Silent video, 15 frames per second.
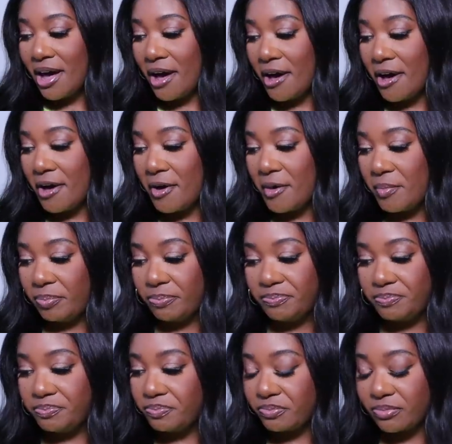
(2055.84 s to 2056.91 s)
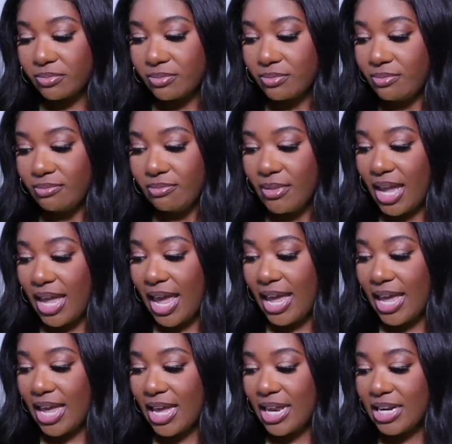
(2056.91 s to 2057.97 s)
Um,
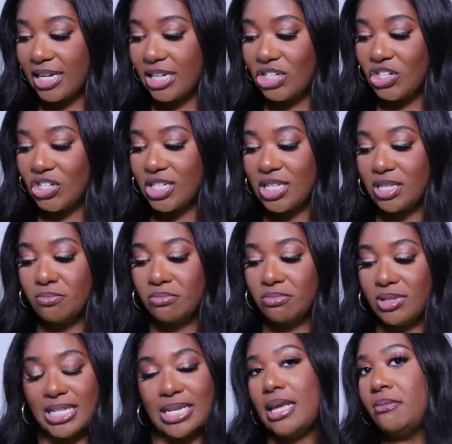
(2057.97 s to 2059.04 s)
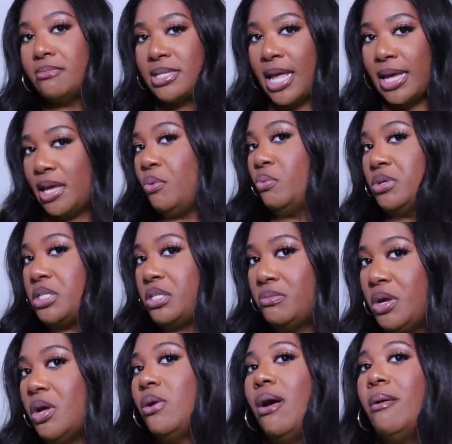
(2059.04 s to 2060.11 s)
and it just seems like it would
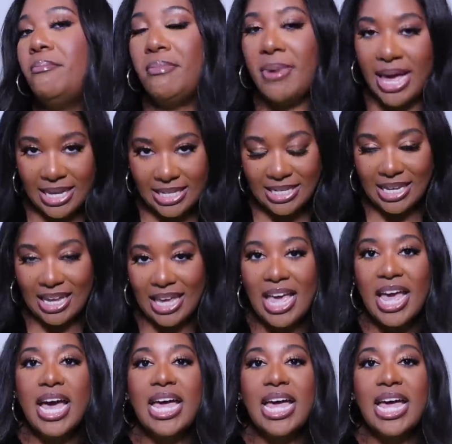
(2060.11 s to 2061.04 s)
smell amazing.